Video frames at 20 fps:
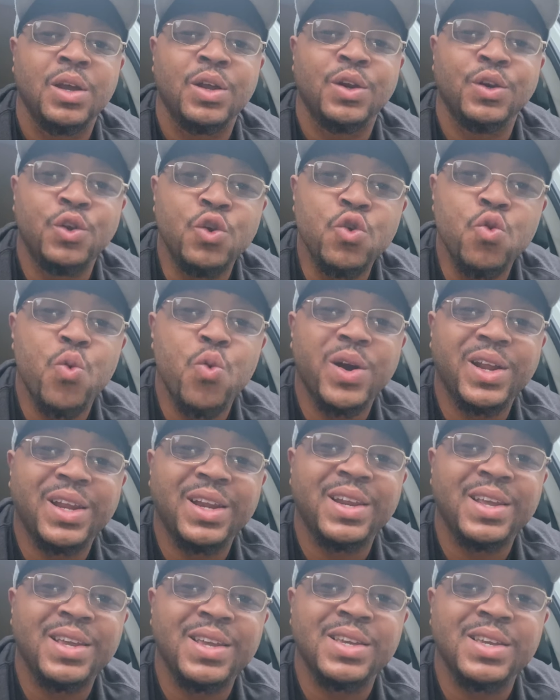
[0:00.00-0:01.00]
Do what
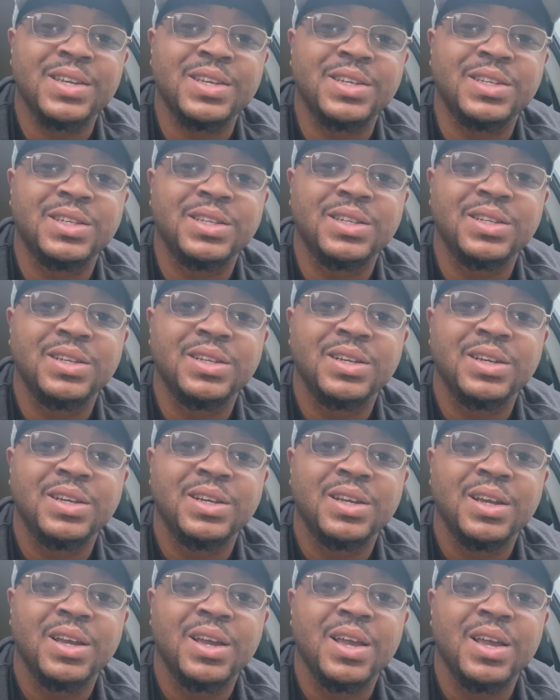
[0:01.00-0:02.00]
it is
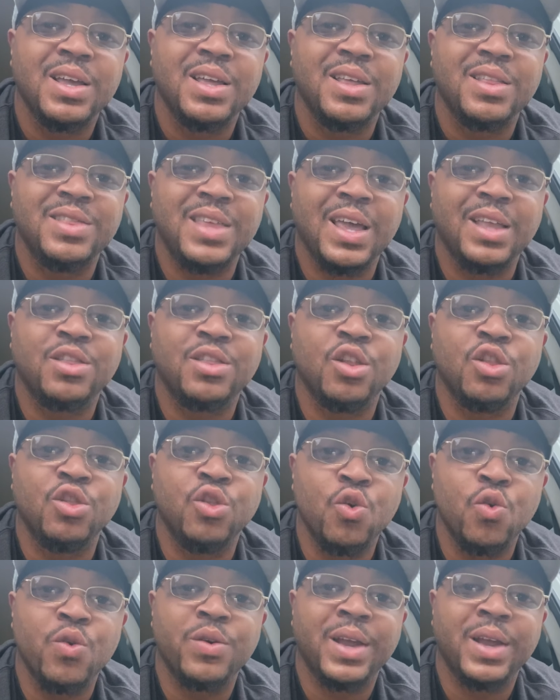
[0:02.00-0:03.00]
that the
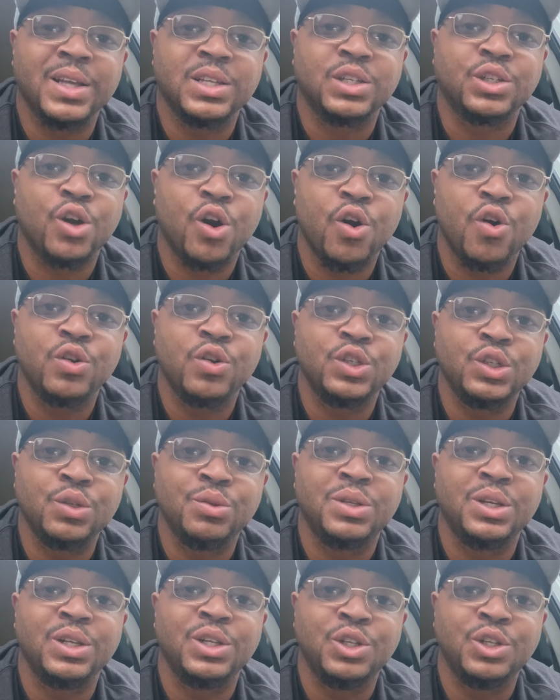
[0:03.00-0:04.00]
Lord has called you
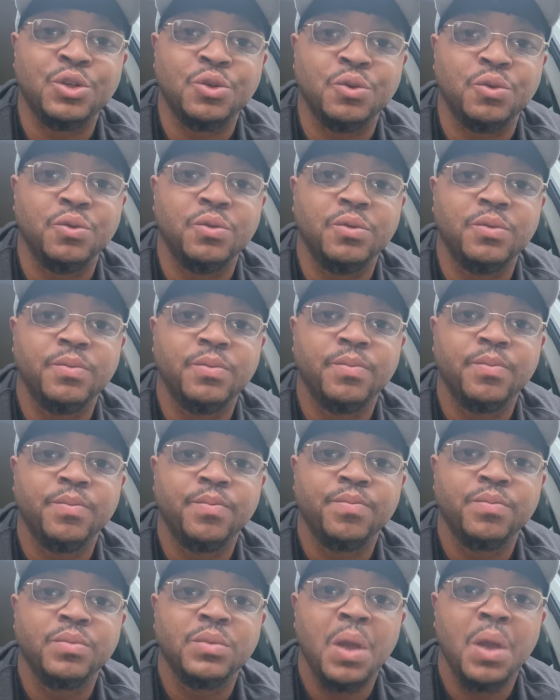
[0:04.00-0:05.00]
to do.
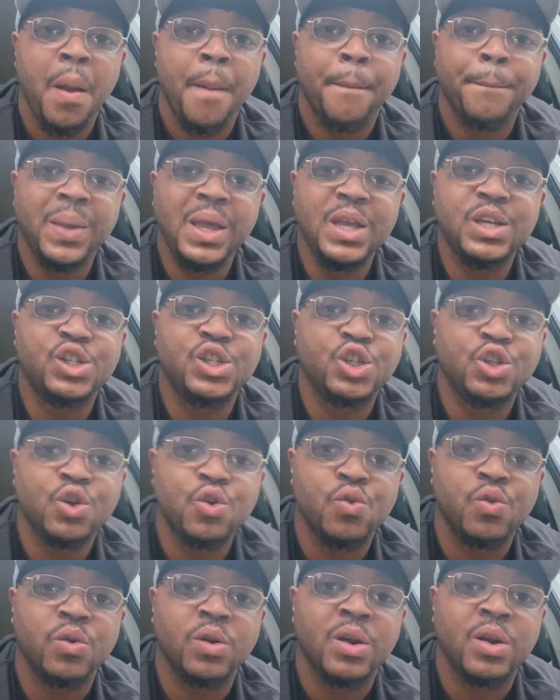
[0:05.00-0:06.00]
Make
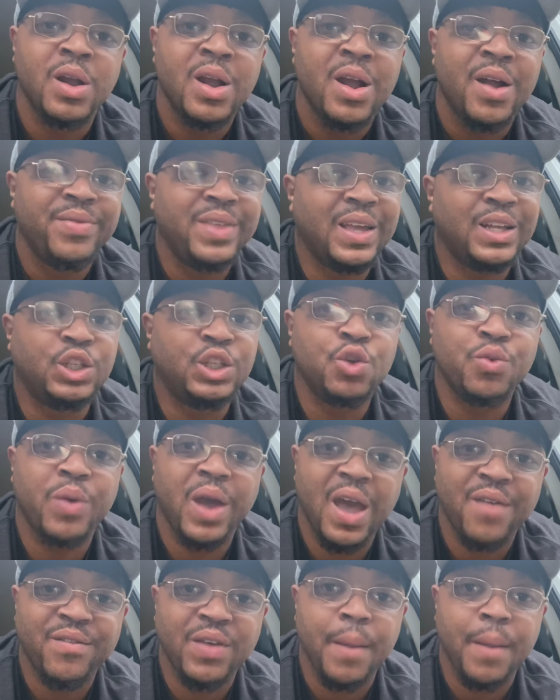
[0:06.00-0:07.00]
sure that you
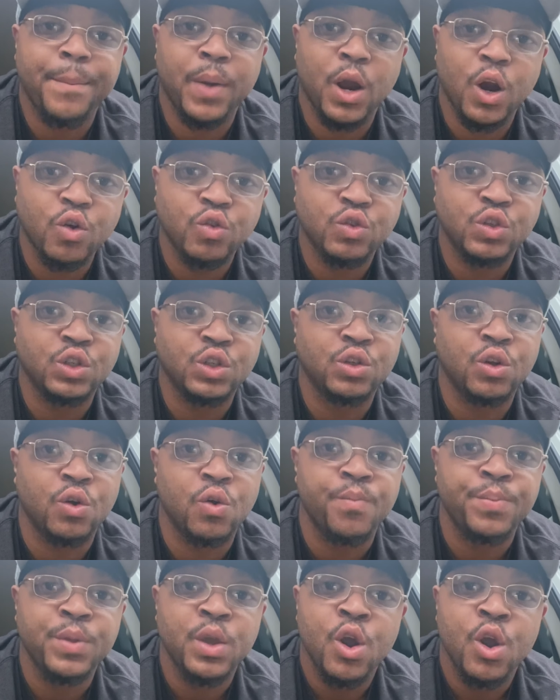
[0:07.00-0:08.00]
have a
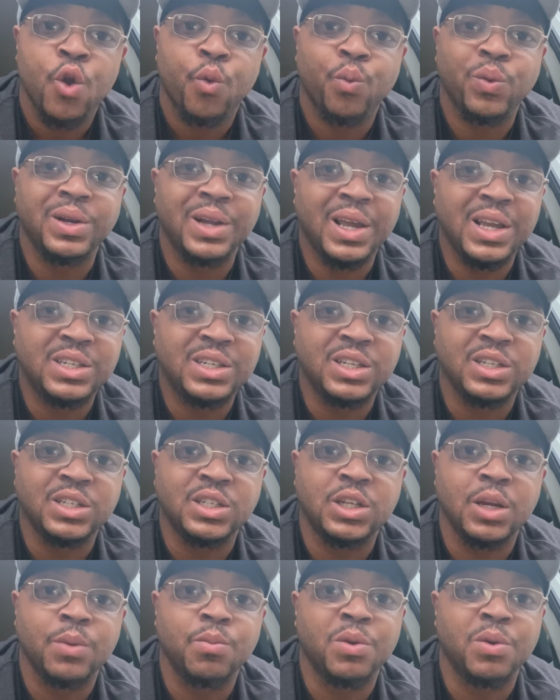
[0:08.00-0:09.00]
personal
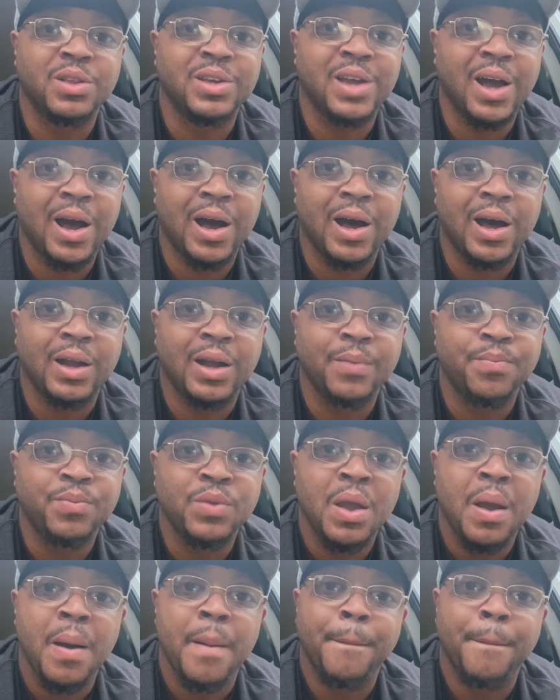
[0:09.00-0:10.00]
relationship with God.
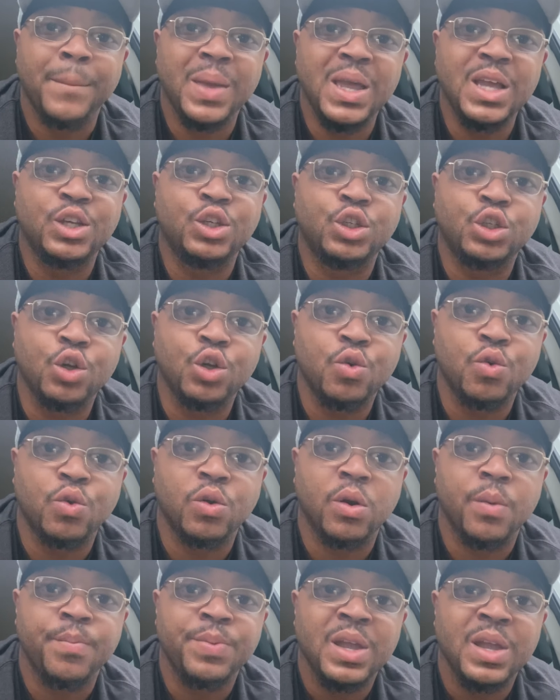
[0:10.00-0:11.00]
Make
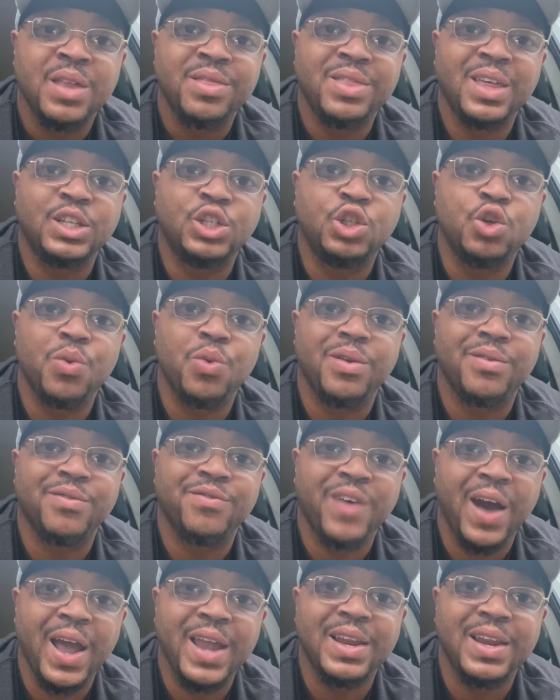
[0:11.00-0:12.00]
sure that you
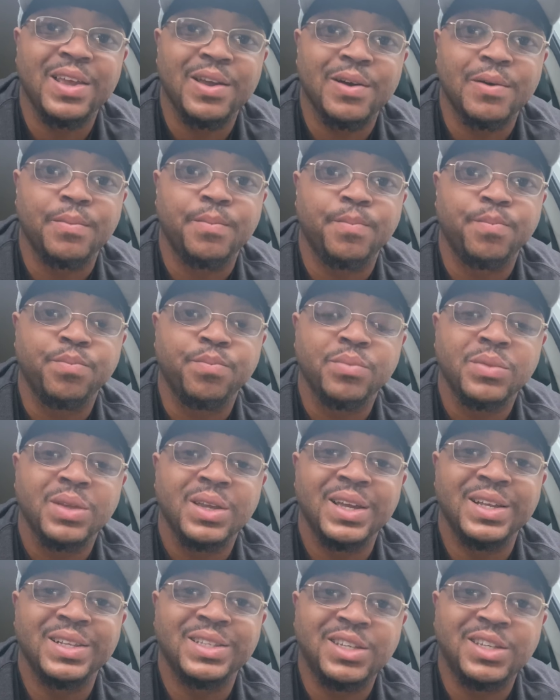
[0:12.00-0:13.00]
invite Him
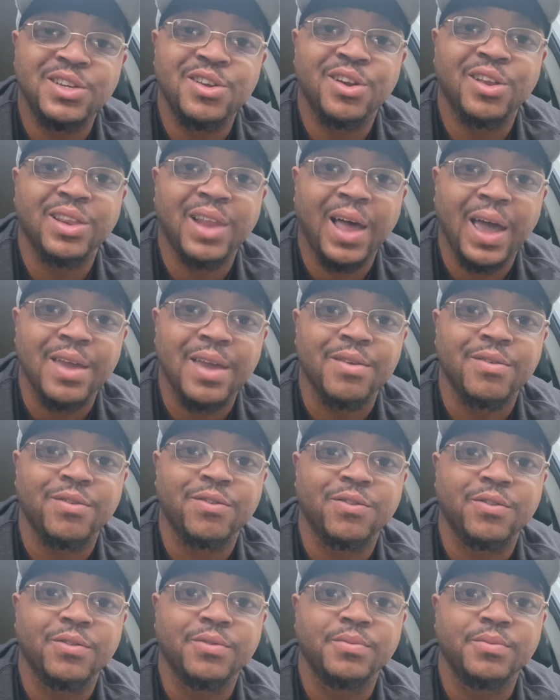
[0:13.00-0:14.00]
into your life.